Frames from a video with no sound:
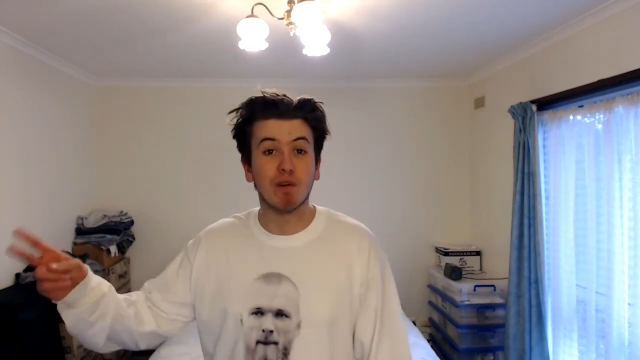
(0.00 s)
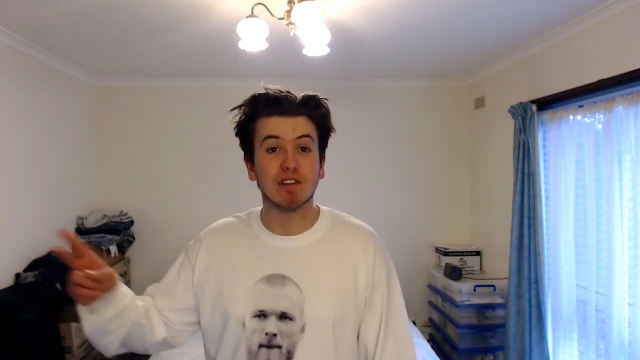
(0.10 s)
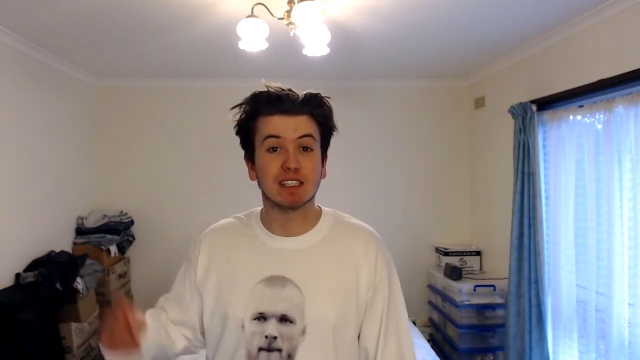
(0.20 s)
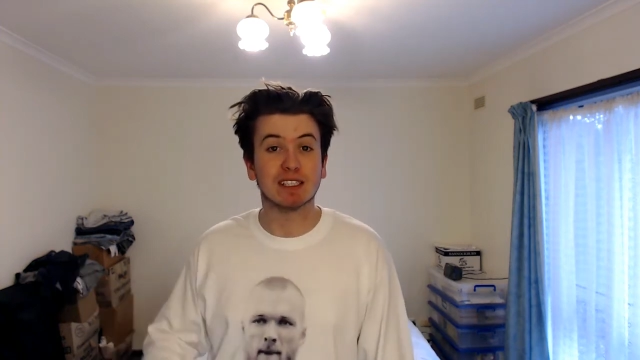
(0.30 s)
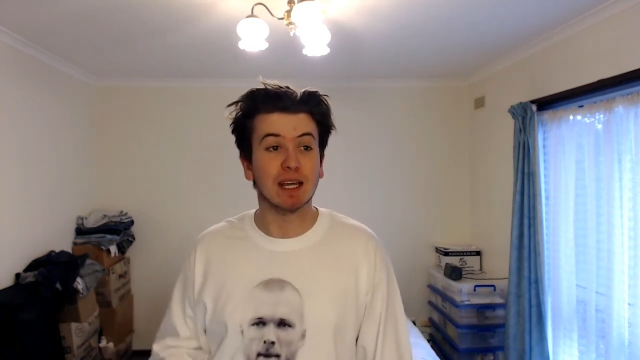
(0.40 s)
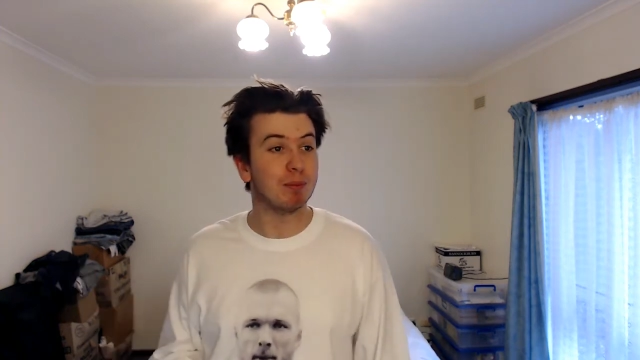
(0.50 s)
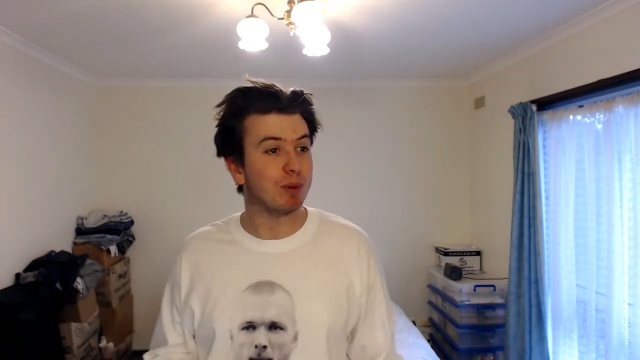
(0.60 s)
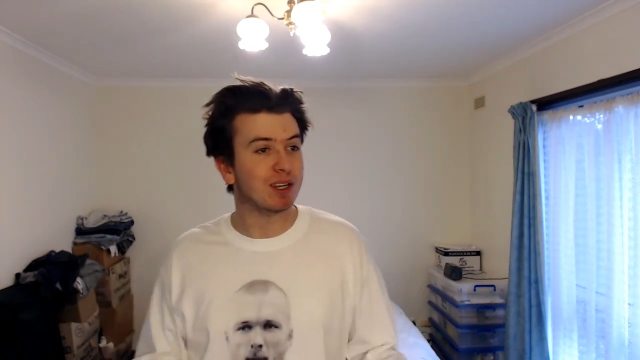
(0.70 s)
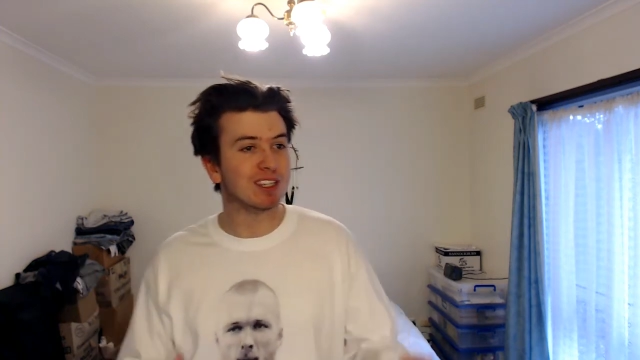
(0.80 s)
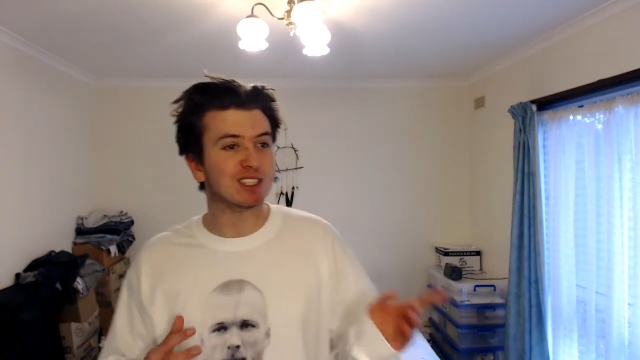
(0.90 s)
of us said,
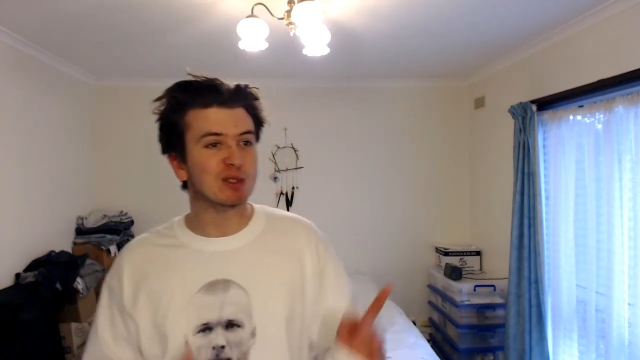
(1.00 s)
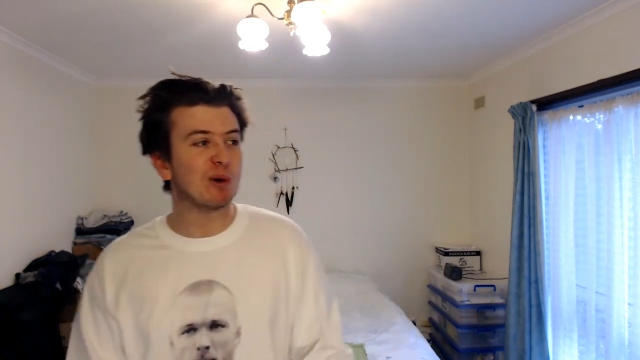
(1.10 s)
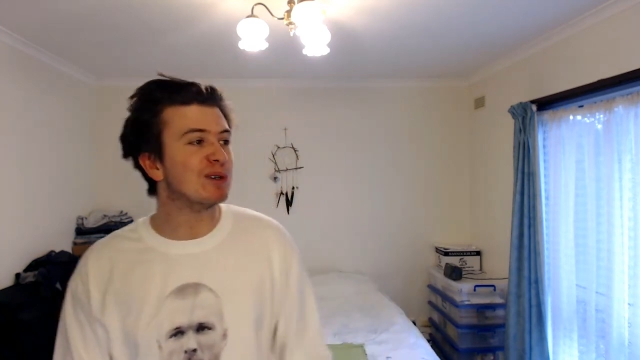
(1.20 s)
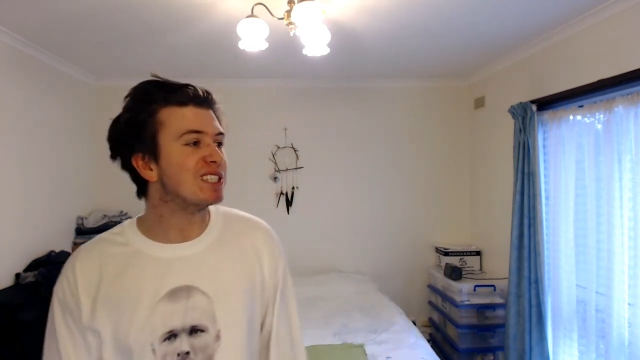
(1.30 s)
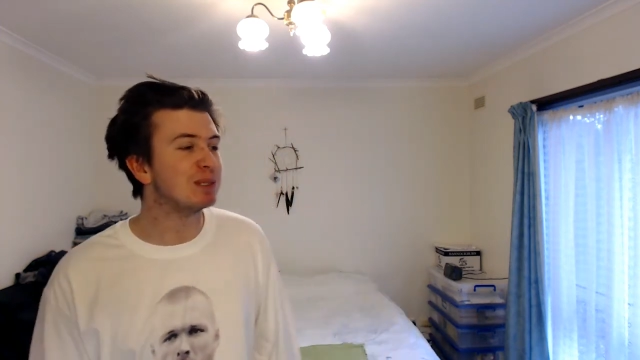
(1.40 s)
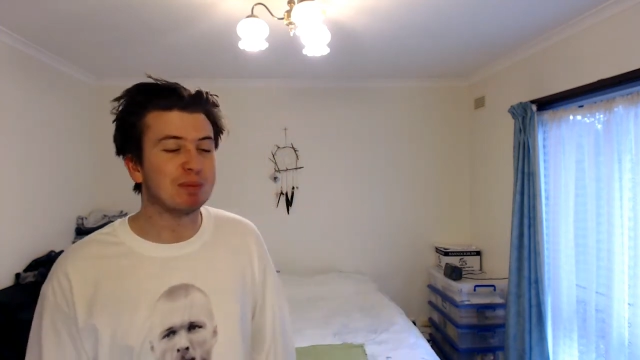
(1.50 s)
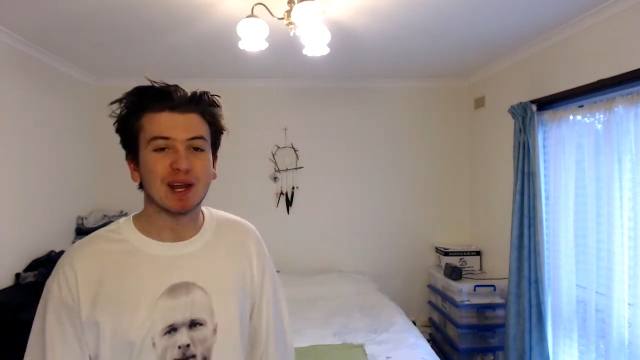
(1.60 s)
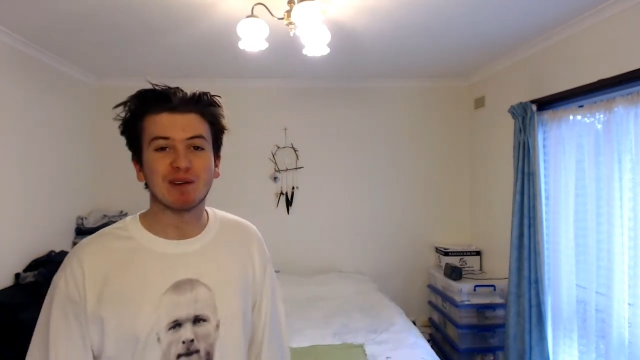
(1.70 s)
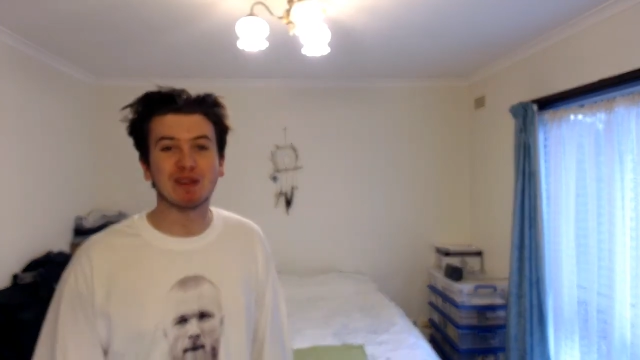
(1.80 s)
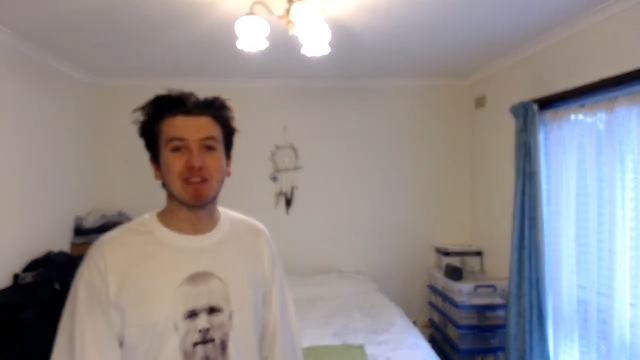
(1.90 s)
because sauce is
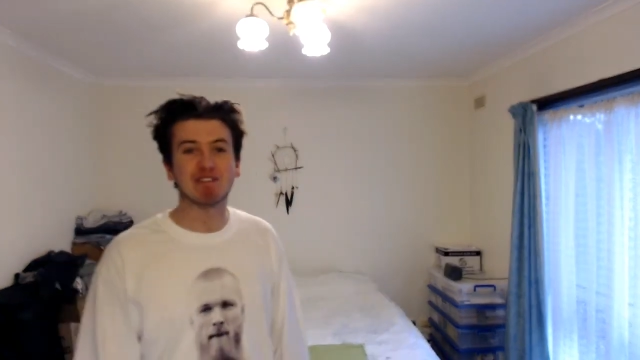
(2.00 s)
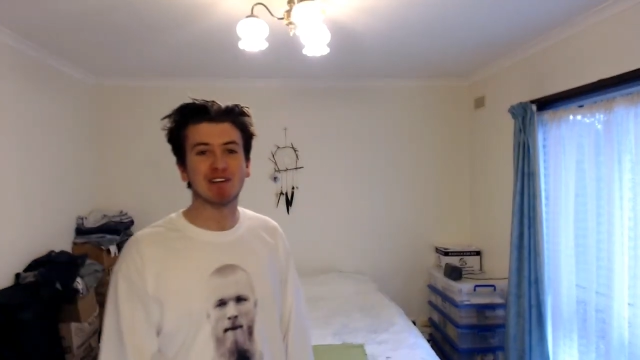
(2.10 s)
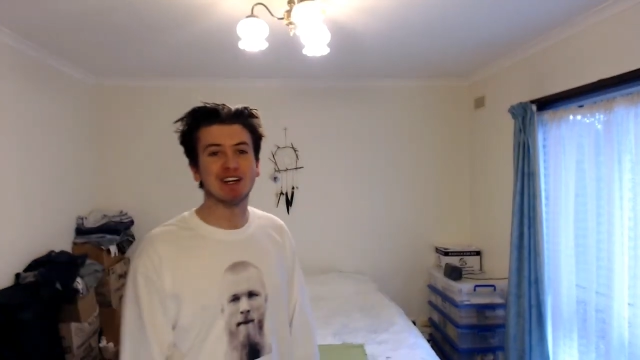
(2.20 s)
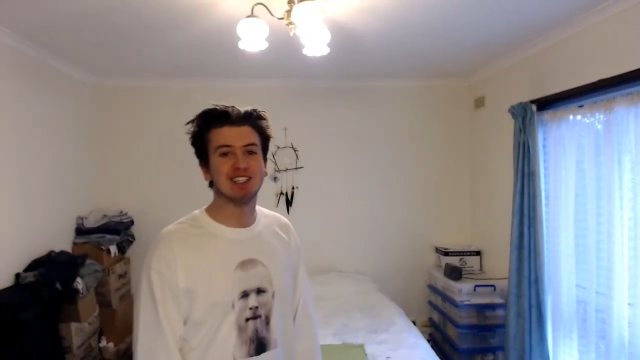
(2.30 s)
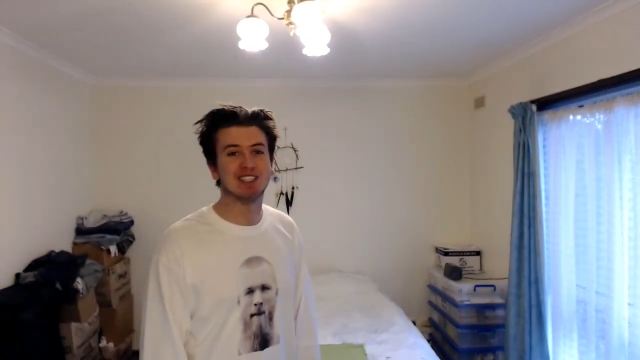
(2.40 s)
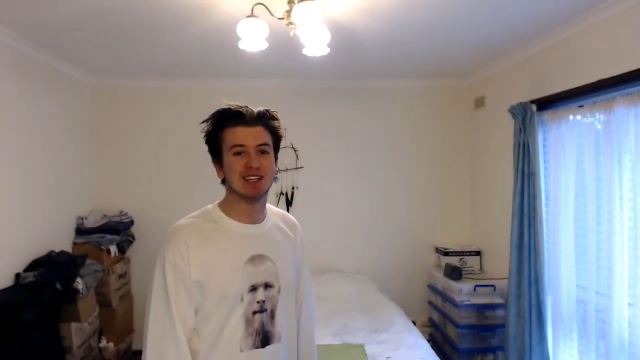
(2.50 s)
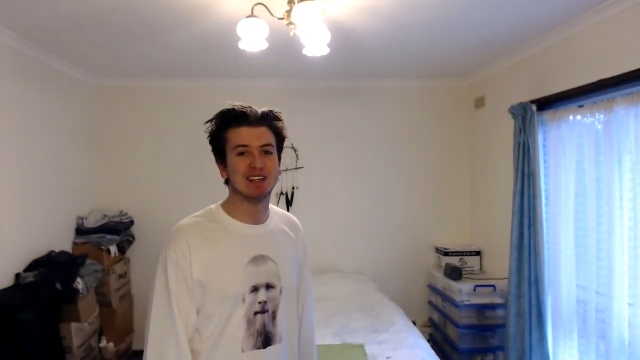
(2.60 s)
better in the fridge.